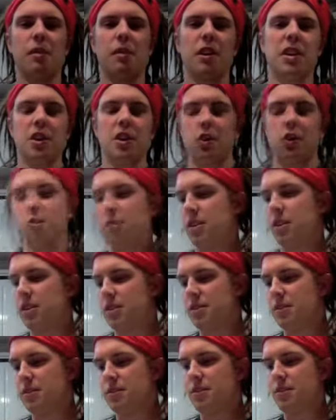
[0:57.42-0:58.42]
not huge, but
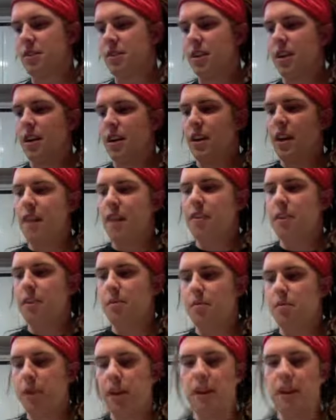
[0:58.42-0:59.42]
it's a
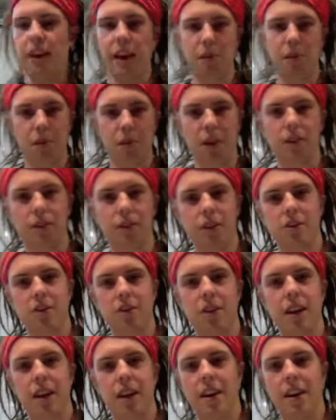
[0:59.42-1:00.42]
big gameplay
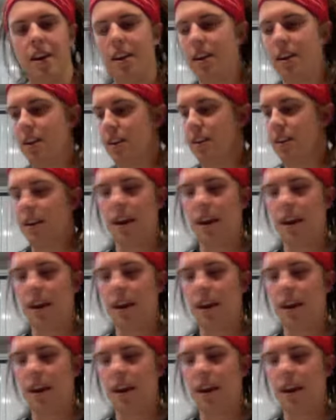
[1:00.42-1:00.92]
feature in